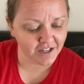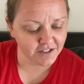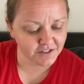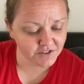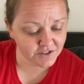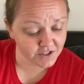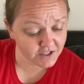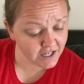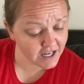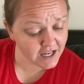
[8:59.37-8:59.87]

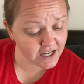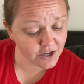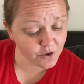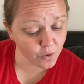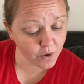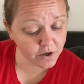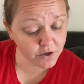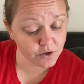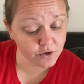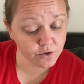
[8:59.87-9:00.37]
Today you
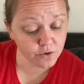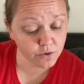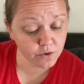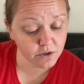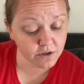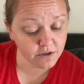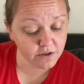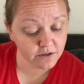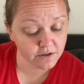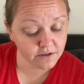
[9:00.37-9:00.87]
are
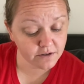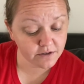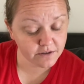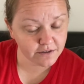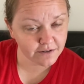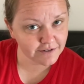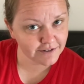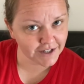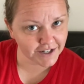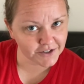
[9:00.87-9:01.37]
you,
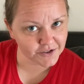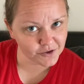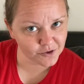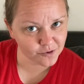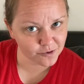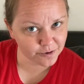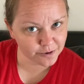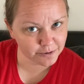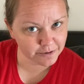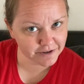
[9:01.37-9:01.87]
that is
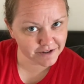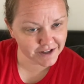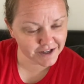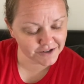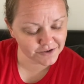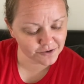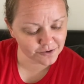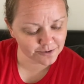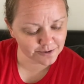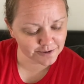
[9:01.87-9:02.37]
truer than
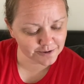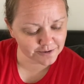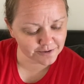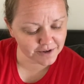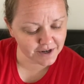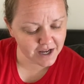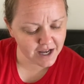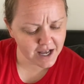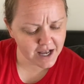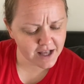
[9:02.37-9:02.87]

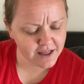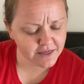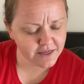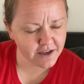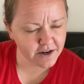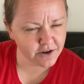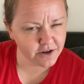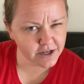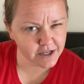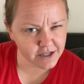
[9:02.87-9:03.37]
true.
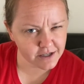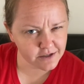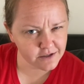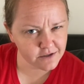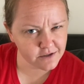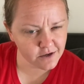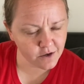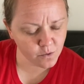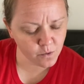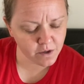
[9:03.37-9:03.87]
There is
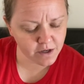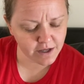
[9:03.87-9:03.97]
no one